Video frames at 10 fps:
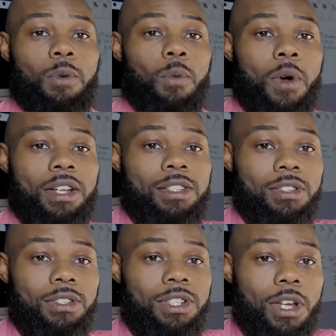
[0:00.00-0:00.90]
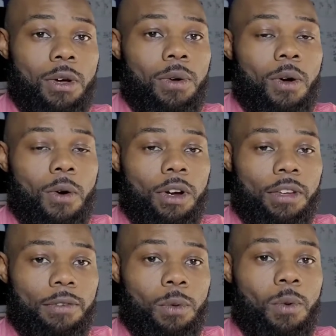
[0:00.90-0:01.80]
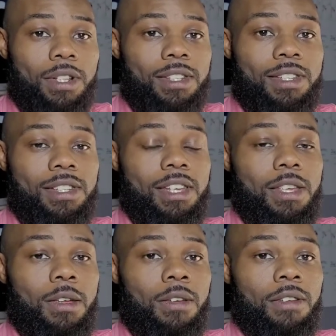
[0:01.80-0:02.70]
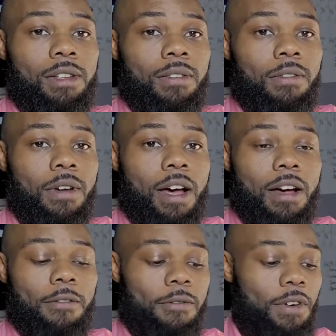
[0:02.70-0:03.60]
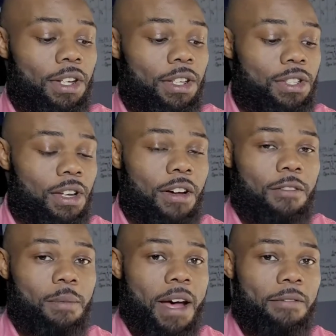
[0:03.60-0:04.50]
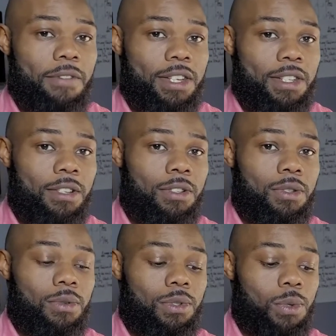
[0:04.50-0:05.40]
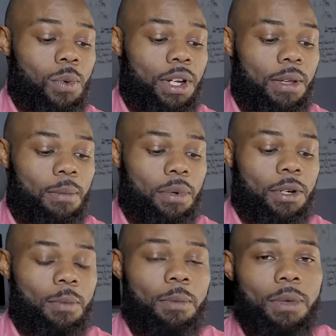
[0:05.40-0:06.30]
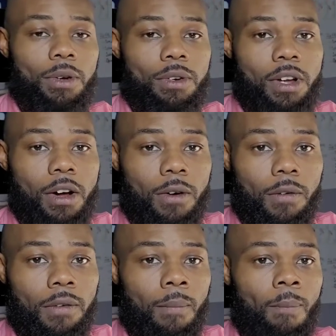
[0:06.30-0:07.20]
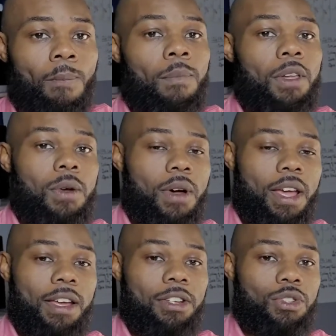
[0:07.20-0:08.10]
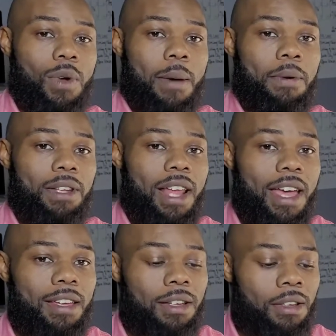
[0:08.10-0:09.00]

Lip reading: want to see footage of my visit to 20 Bookman Mill Cove, go ahead and drop a like,